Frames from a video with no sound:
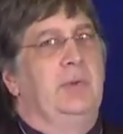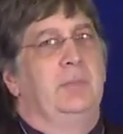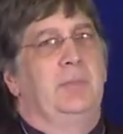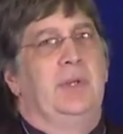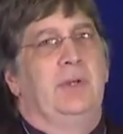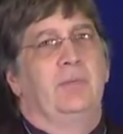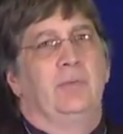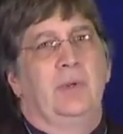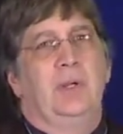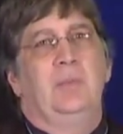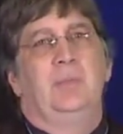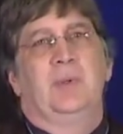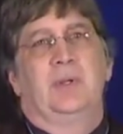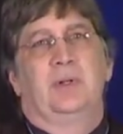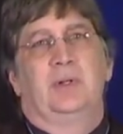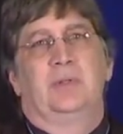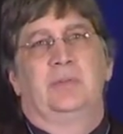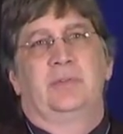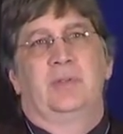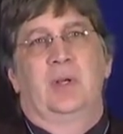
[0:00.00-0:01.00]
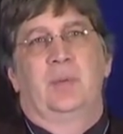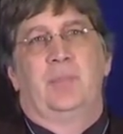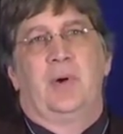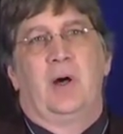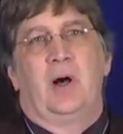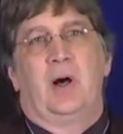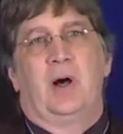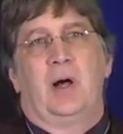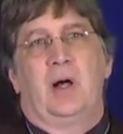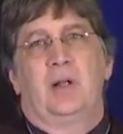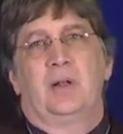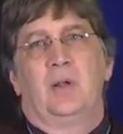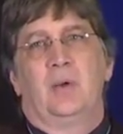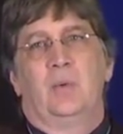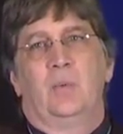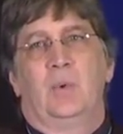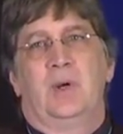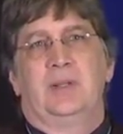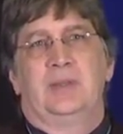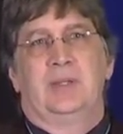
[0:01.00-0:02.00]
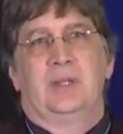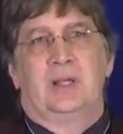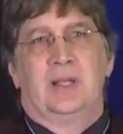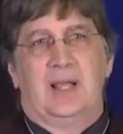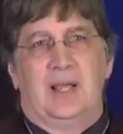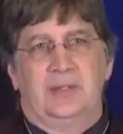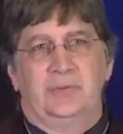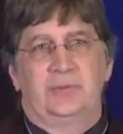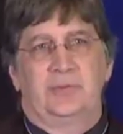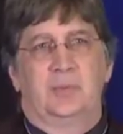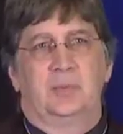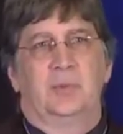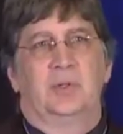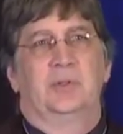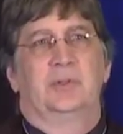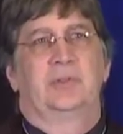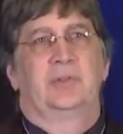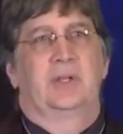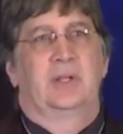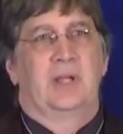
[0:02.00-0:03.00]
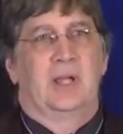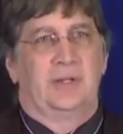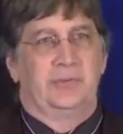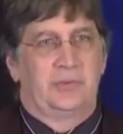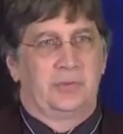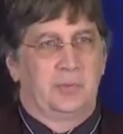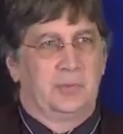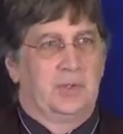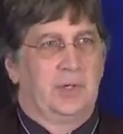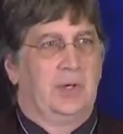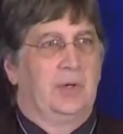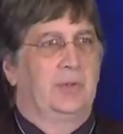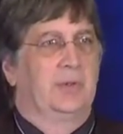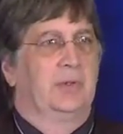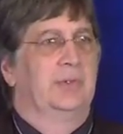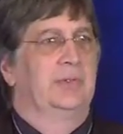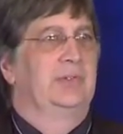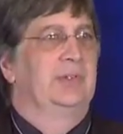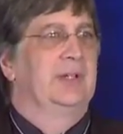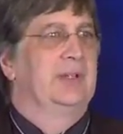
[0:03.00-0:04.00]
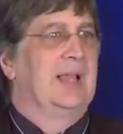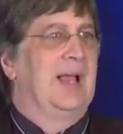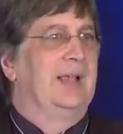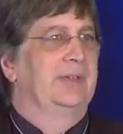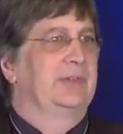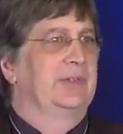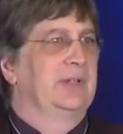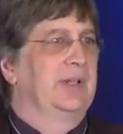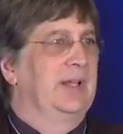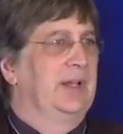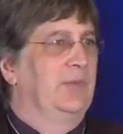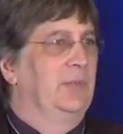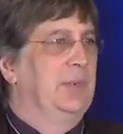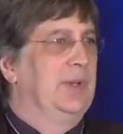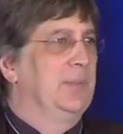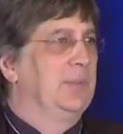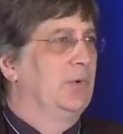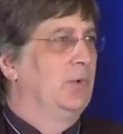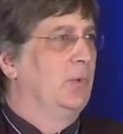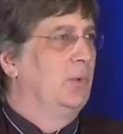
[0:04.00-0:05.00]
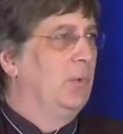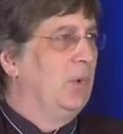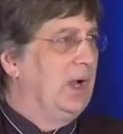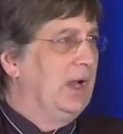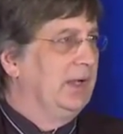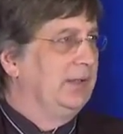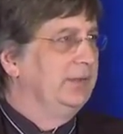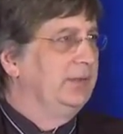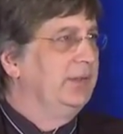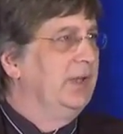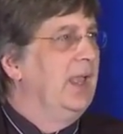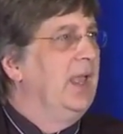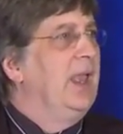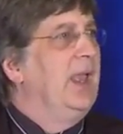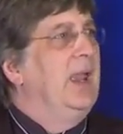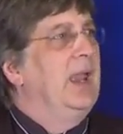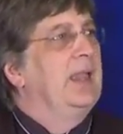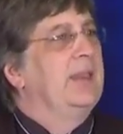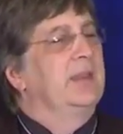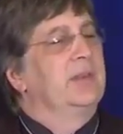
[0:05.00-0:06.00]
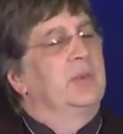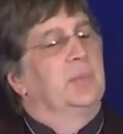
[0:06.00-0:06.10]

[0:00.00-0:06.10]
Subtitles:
be rebuilt upon what the customers, the customer owners, the Alaska Native people want, and that the